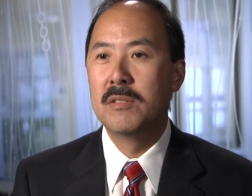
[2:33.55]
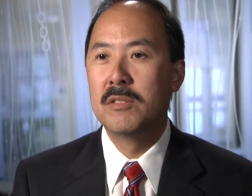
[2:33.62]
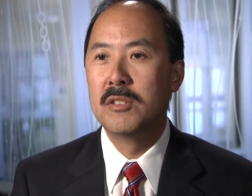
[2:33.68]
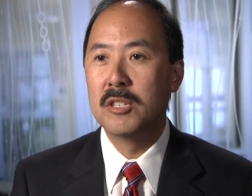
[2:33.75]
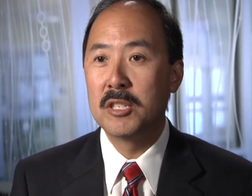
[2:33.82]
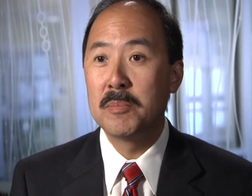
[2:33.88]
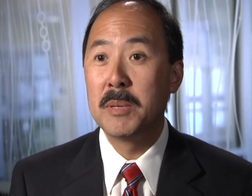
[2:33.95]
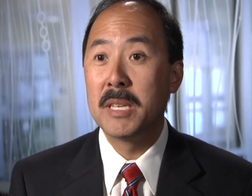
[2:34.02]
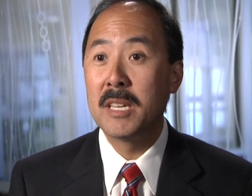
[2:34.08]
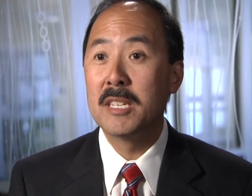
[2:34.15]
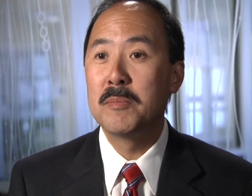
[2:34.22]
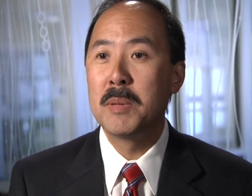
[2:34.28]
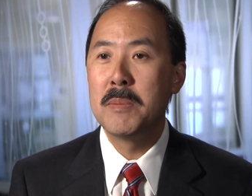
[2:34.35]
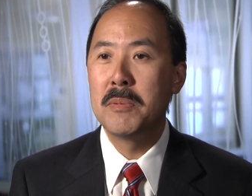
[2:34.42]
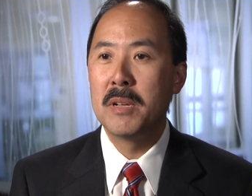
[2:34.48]
Just because
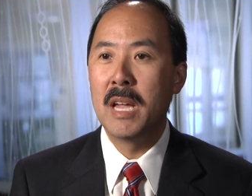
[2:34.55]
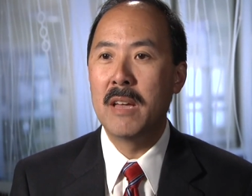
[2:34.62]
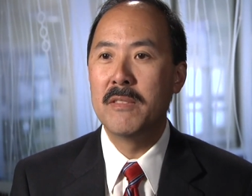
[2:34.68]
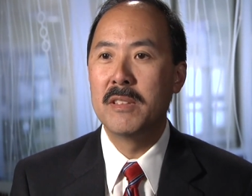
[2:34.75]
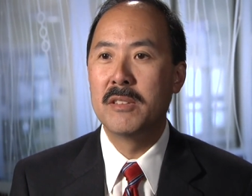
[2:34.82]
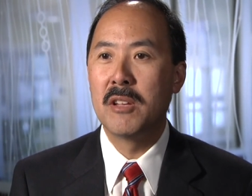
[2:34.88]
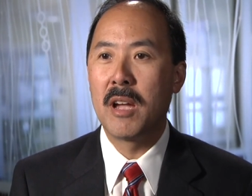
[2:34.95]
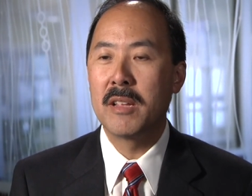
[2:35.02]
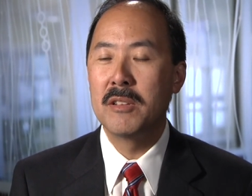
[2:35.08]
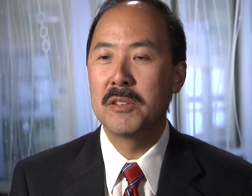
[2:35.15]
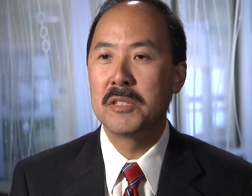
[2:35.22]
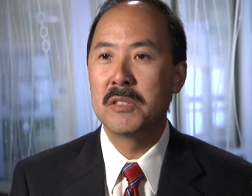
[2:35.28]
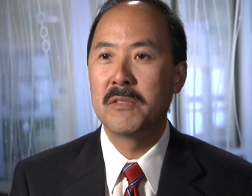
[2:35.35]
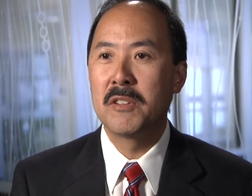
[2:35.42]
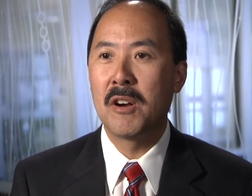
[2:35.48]
people have the
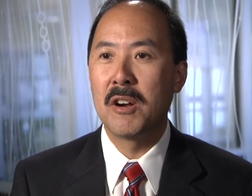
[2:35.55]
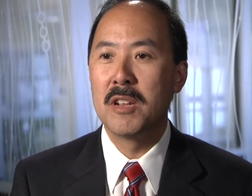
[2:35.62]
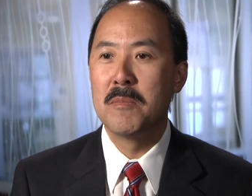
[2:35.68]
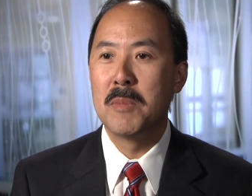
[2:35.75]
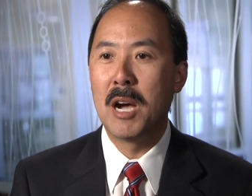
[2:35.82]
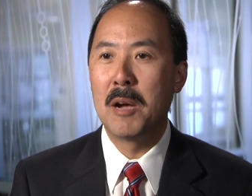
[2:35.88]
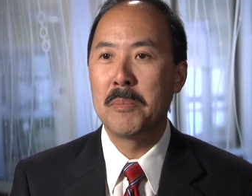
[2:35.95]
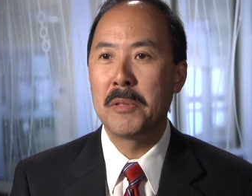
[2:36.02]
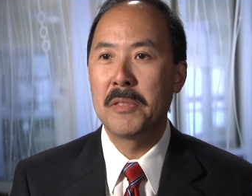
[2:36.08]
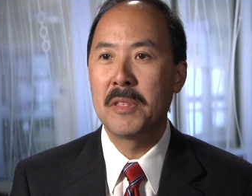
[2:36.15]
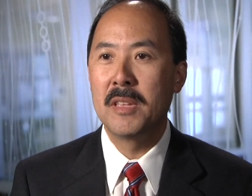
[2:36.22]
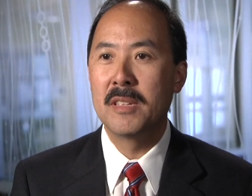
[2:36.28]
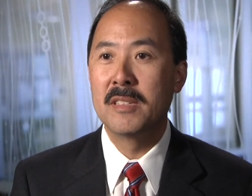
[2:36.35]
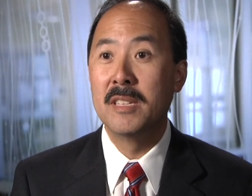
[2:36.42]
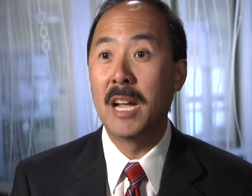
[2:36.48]
diagnosis of cardiomyopathy
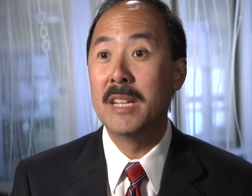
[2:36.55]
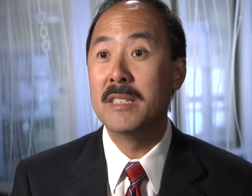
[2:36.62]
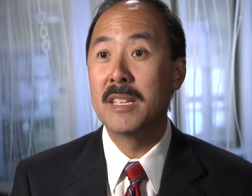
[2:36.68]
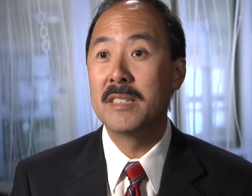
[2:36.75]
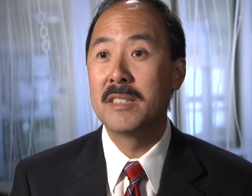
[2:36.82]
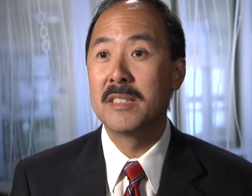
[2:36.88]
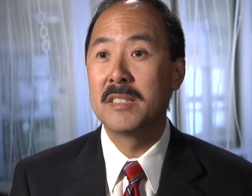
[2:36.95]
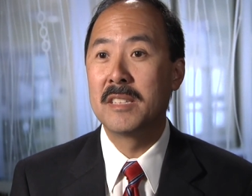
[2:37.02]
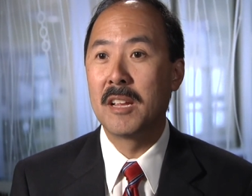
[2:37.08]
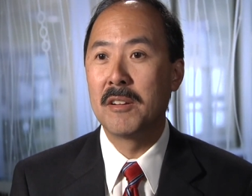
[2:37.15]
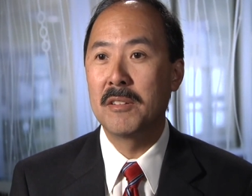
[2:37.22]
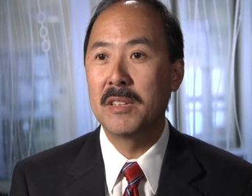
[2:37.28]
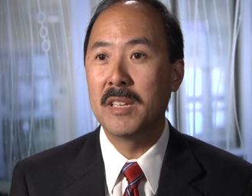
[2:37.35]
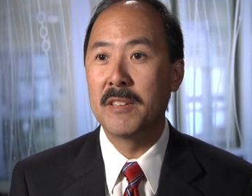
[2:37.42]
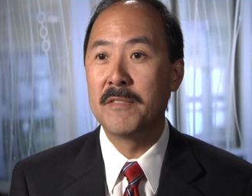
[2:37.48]
is not
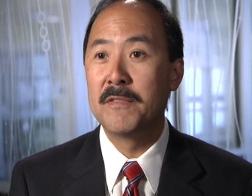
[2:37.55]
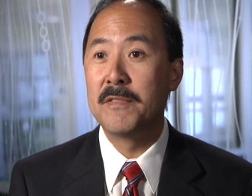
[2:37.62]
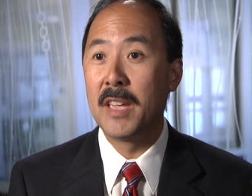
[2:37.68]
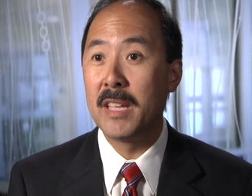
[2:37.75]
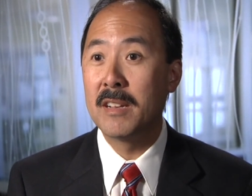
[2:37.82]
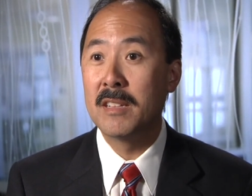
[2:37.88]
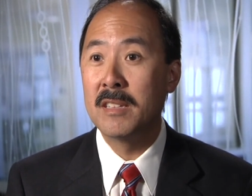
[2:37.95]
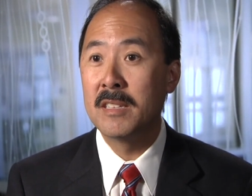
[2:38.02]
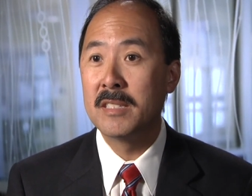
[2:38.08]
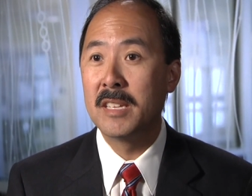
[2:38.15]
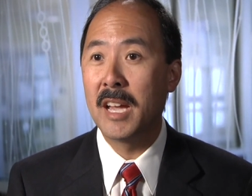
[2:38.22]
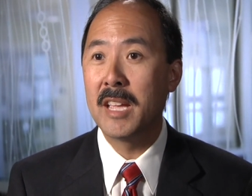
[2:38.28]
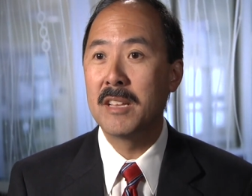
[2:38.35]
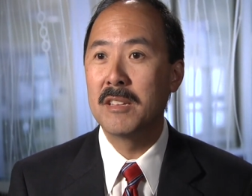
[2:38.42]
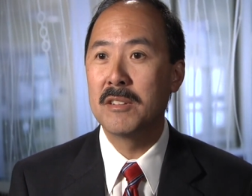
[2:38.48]
necessarily a fatal
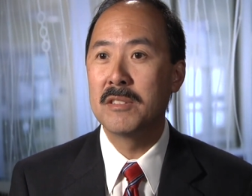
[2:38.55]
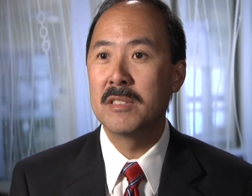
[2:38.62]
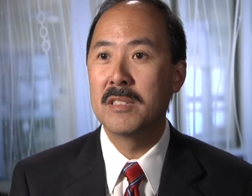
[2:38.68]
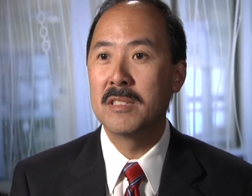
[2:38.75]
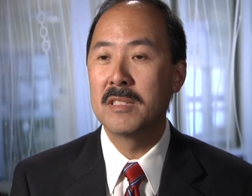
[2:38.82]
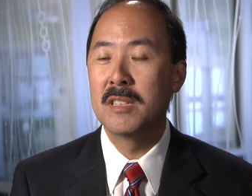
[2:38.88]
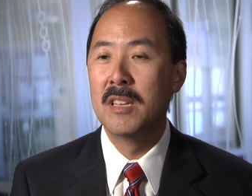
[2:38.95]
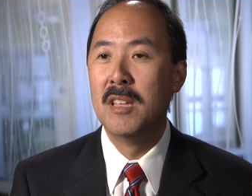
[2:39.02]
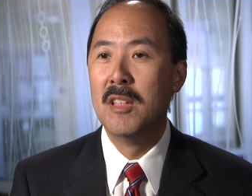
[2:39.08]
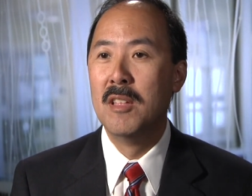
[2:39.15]
diagnosis.